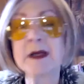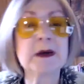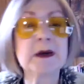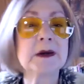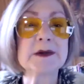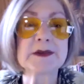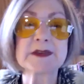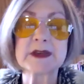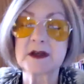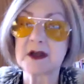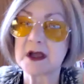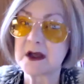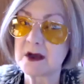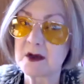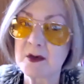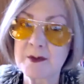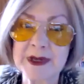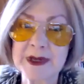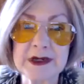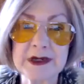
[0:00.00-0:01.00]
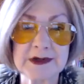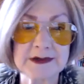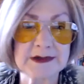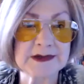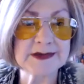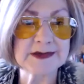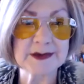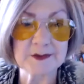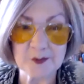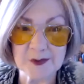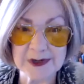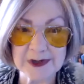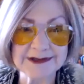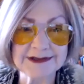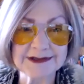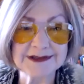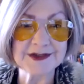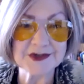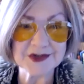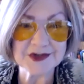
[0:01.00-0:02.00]
I was like, oh my goodness, I want
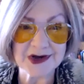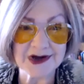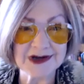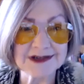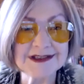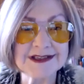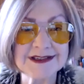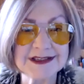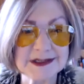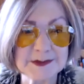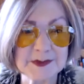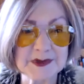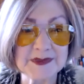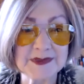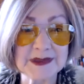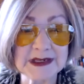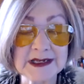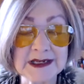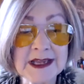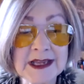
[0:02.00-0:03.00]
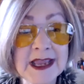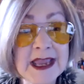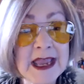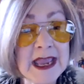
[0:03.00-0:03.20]
to talk to Timothy.